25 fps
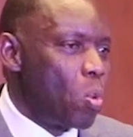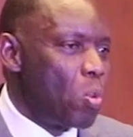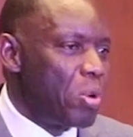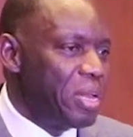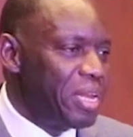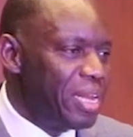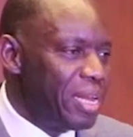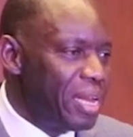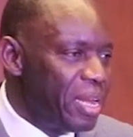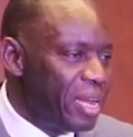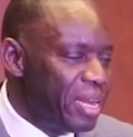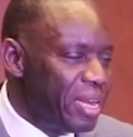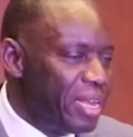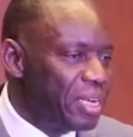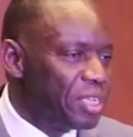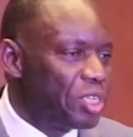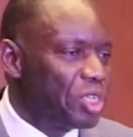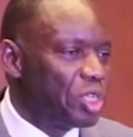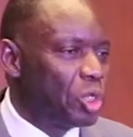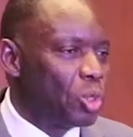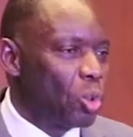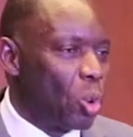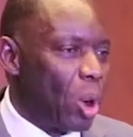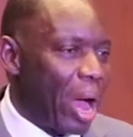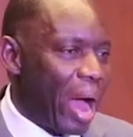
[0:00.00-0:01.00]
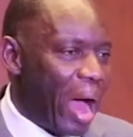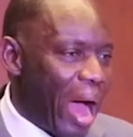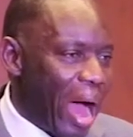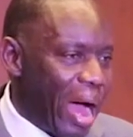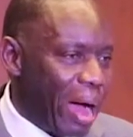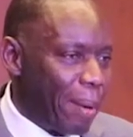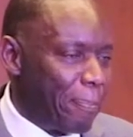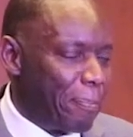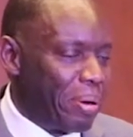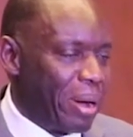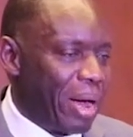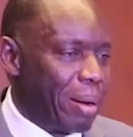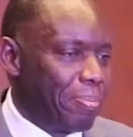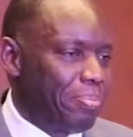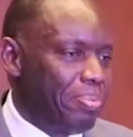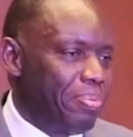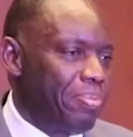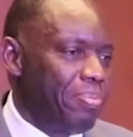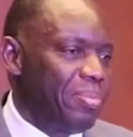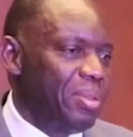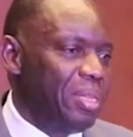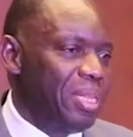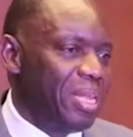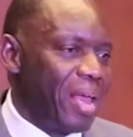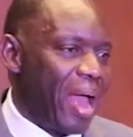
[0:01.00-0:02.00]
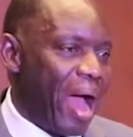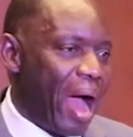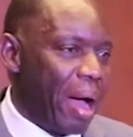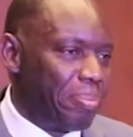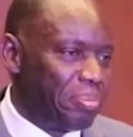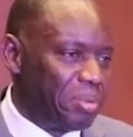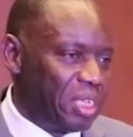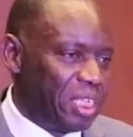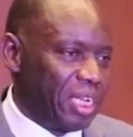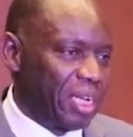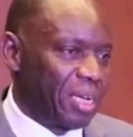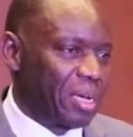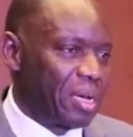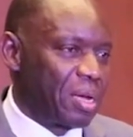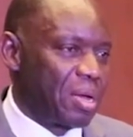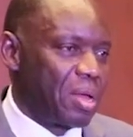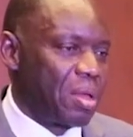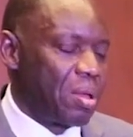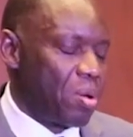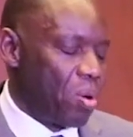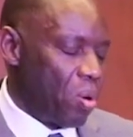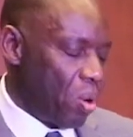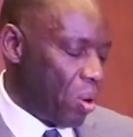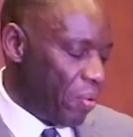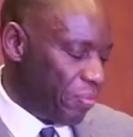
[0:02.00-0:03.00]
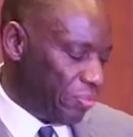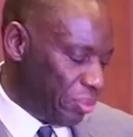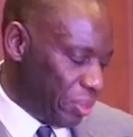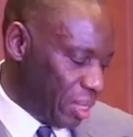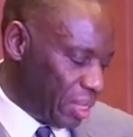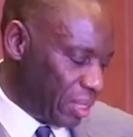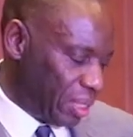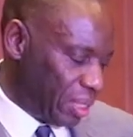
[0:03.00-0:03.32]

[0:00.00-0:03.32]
We need to up up the uptake of